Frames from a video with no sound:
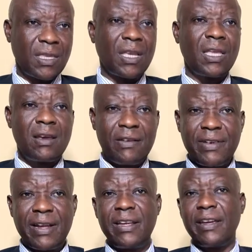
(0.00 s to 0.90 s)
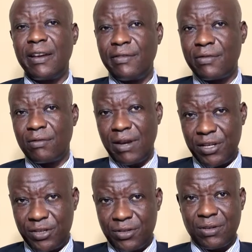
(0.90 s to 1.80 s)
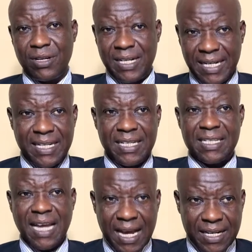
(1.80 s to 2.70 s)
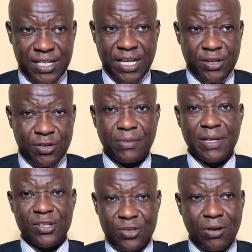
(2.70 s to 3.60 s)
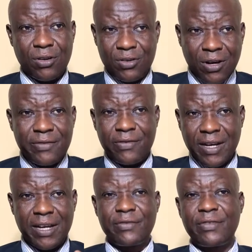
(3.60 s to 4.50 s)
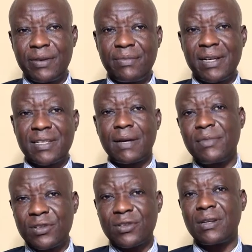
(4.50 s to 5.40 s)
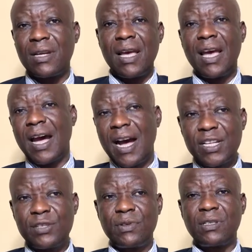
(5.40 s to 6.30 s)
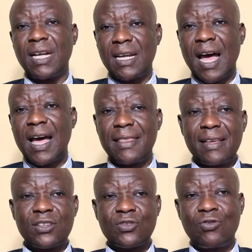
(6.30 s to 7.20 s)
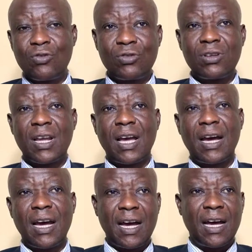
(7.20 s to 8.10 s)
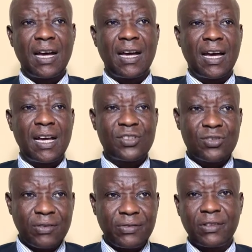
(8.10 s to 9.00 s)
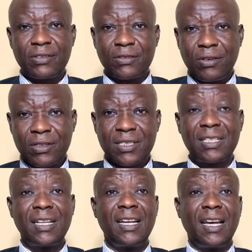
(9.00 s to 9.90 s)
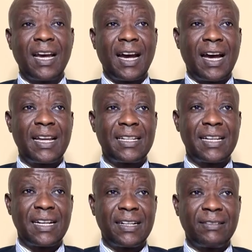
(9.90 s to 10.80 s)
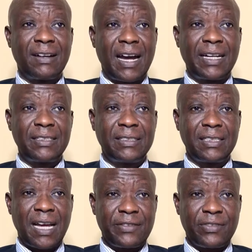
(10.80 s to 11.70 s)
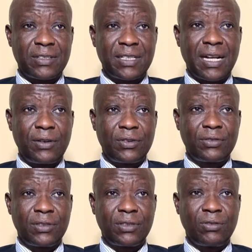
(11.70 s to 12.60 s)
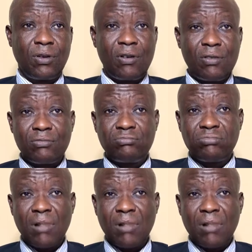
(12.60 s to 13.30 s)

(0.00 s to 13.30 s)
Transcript: they are very influential, ladies and gentlemen. So don't forget Friedman, Samuelson, Archibald, and others, Kuhn, and so forth, Coates. And unfortunately, I will not really go